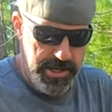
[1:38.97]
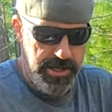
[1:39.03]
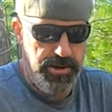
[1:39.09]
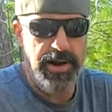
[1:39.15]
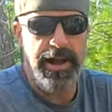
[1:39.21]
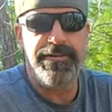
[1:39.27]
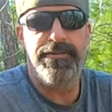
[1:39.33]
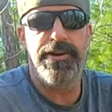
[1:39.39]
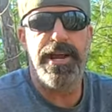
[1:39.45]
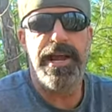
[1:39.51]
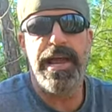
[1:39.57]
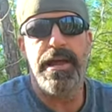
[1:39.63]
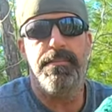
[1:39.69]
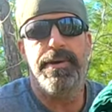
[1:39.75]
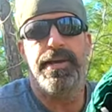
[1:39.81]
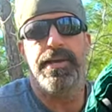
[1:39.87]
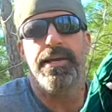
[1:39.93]
you have your
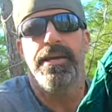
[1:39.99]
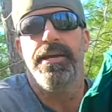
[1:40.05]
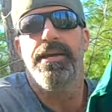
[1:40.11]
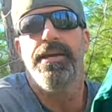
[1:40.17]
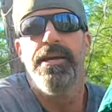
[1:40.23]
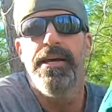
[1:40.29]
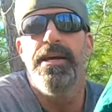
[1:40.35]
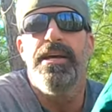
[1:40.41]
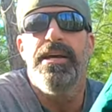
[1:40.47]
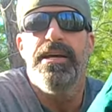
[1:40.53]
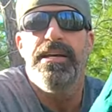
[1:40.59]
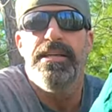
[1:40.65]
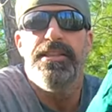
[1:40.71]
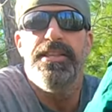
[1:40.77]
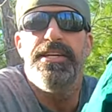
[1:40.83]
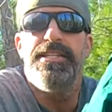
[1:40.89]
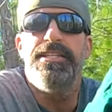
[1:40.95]
hammock.
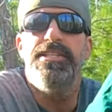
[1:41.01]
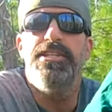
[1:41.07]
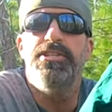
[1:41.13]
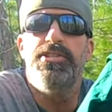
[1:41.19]
This is a